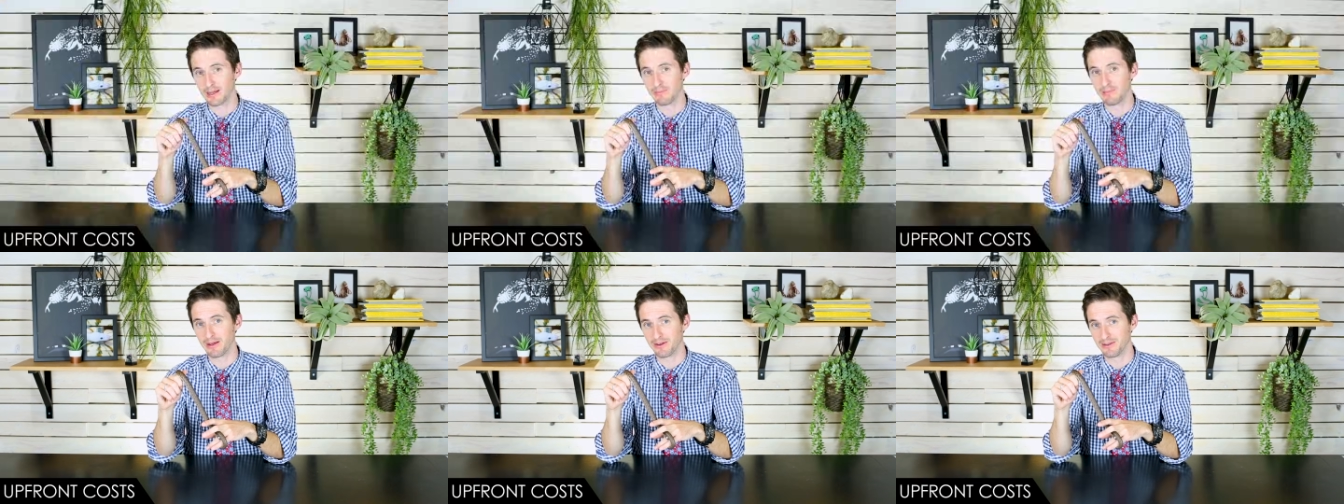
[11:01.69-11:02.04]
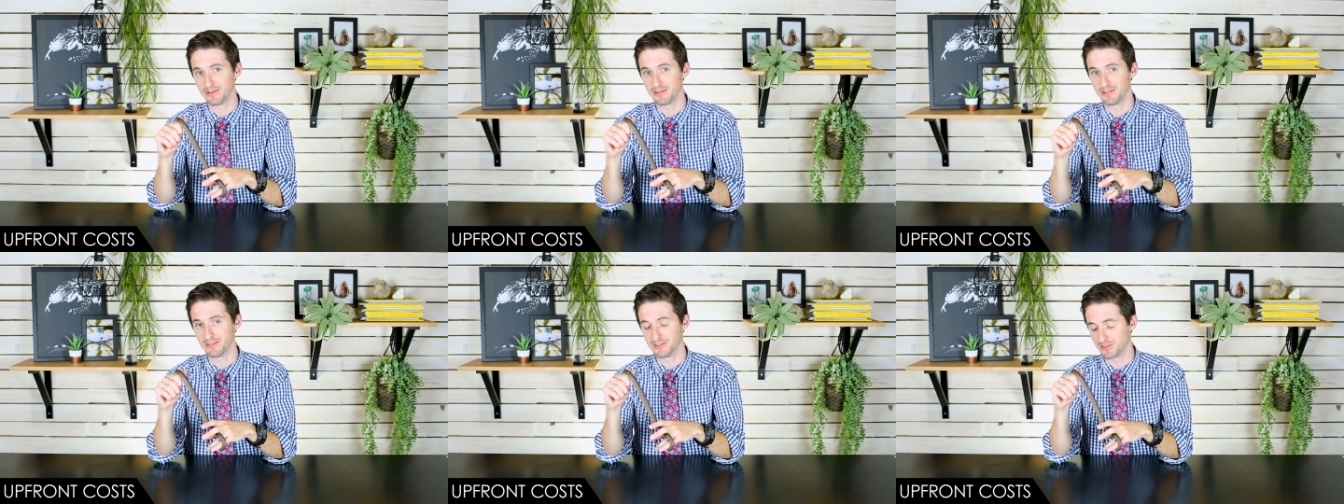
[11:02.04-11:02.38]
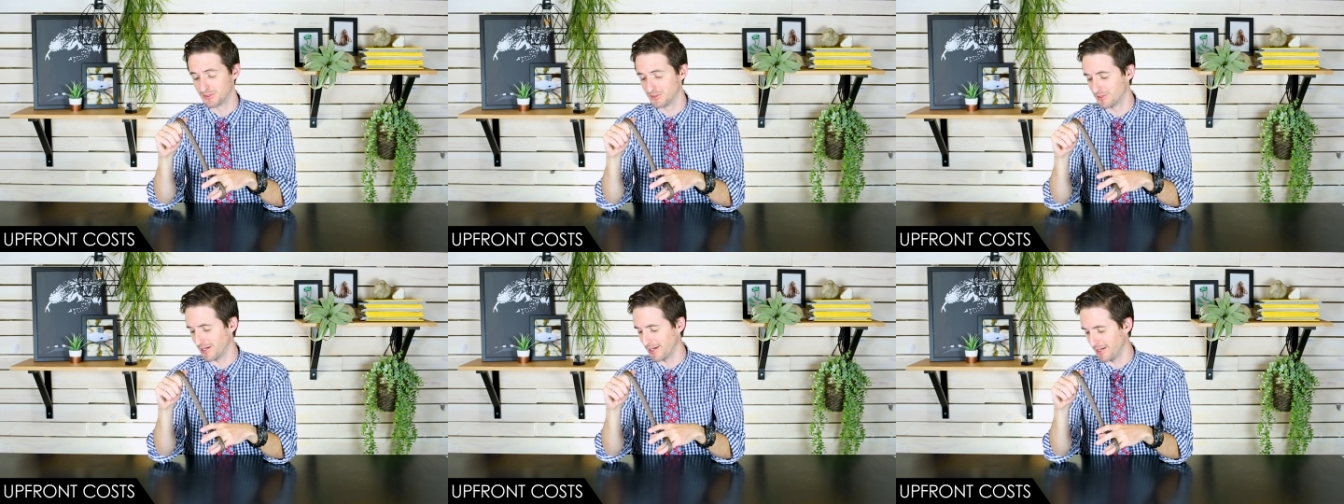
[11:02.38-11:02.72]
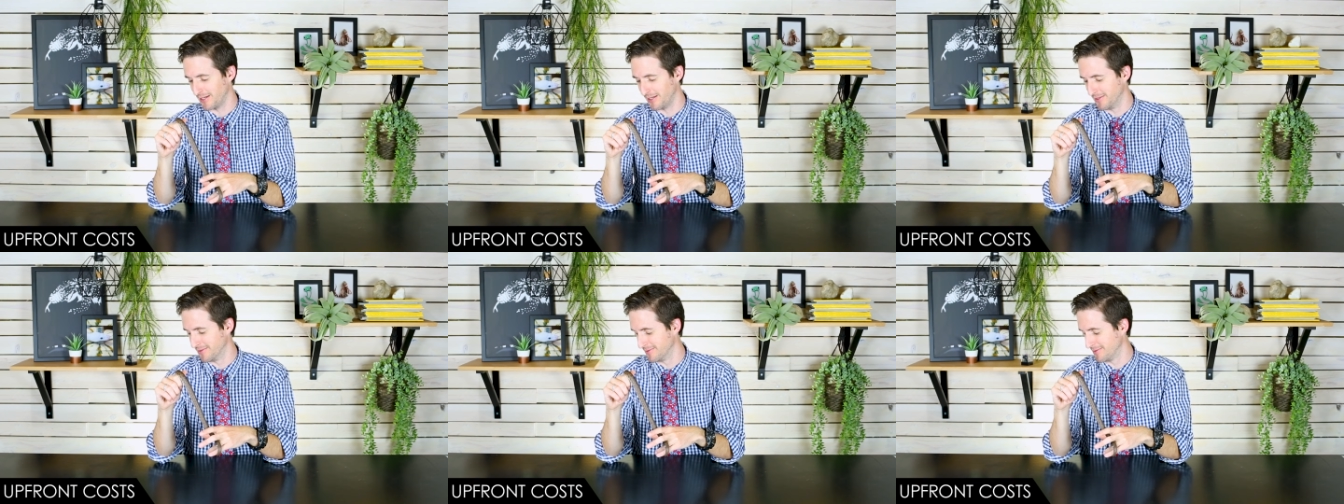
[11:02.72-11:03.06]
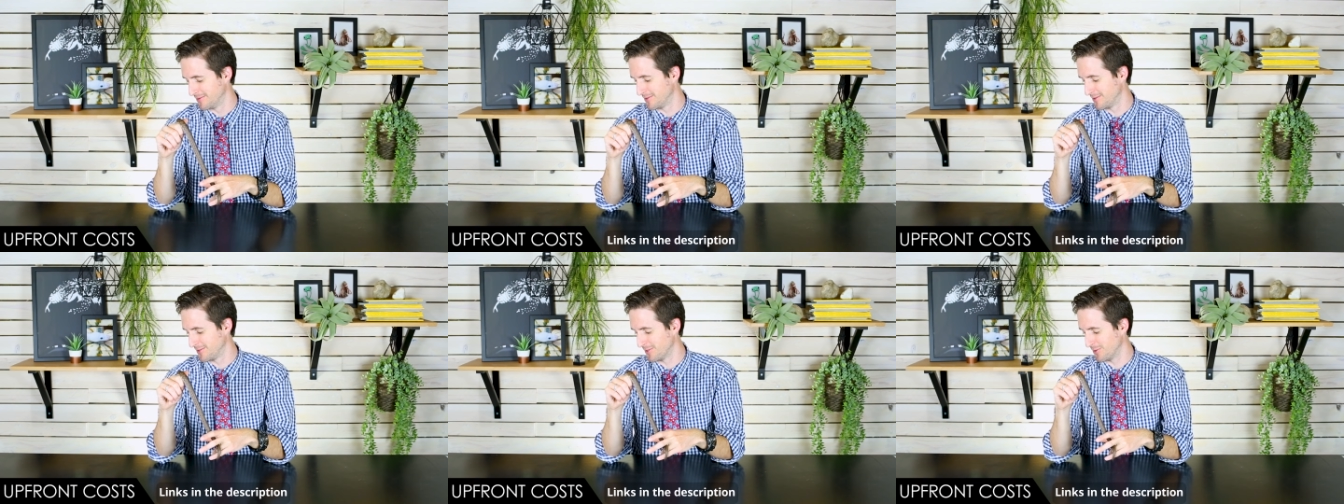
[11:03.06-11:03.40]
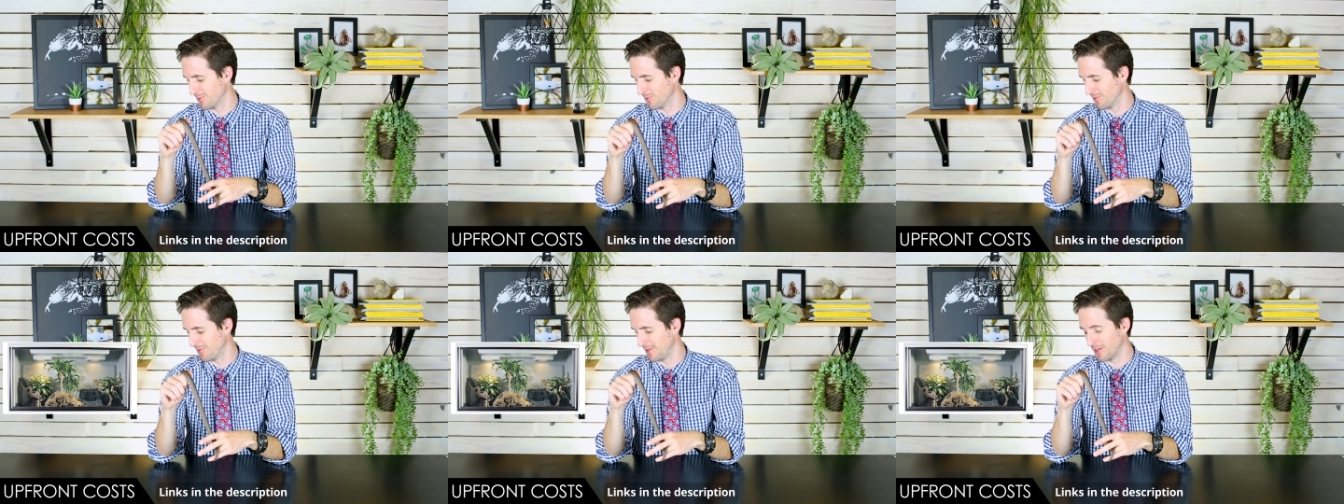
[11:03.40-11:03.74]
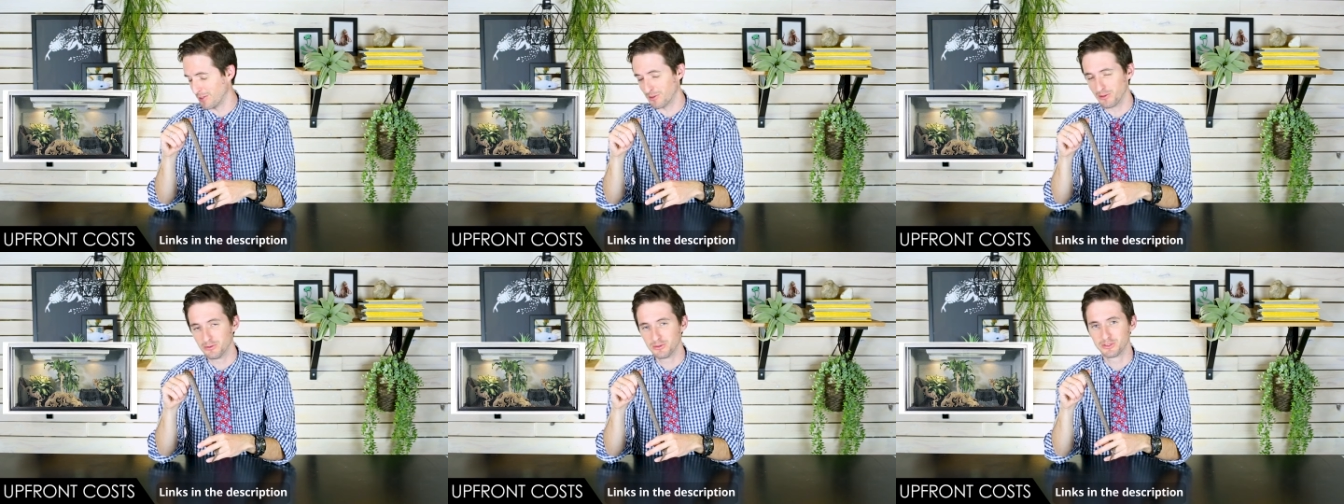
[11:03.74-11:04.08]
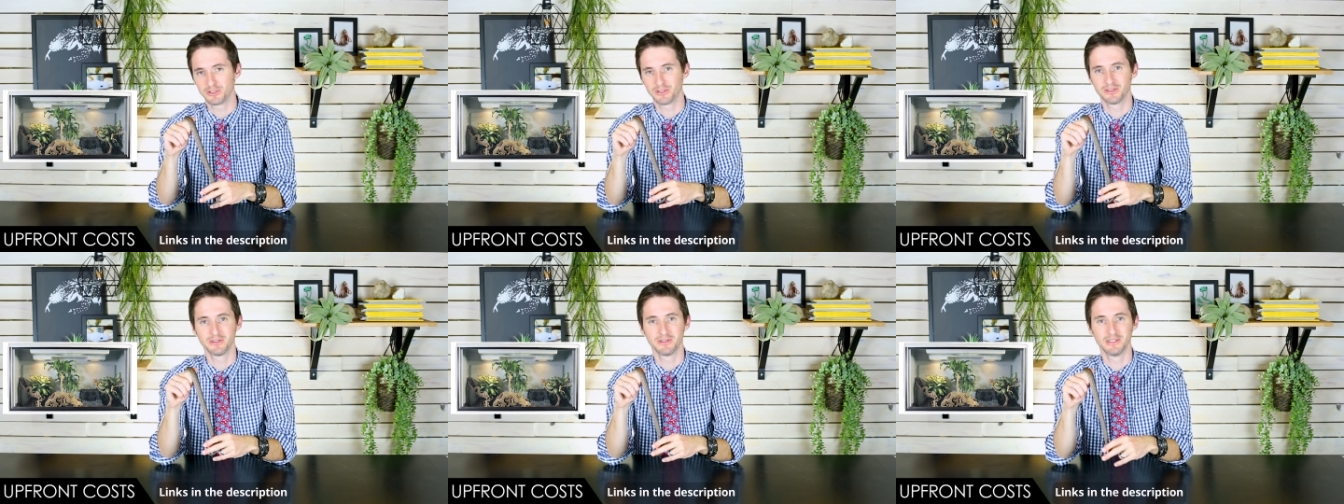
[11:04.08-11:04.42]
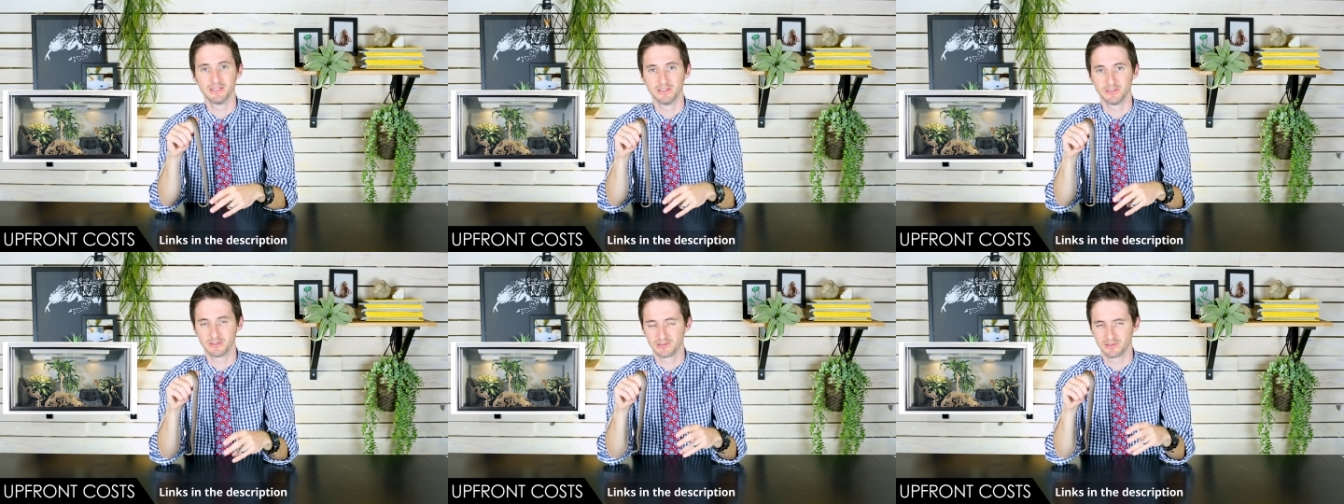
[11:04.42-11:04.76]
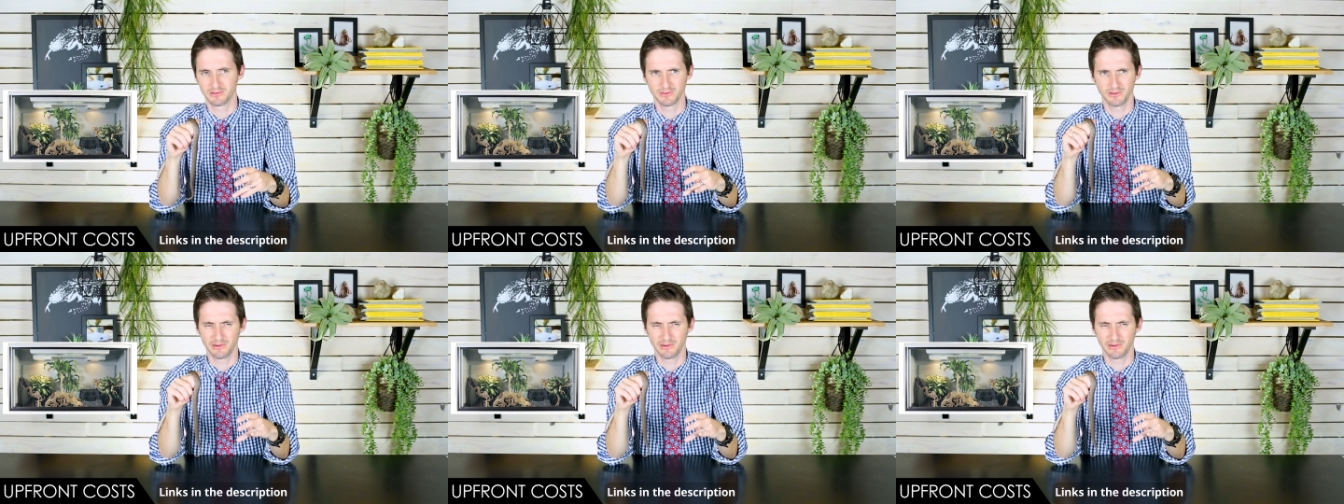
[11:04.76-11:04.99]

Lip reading: about it is tiny. So the enclosure is,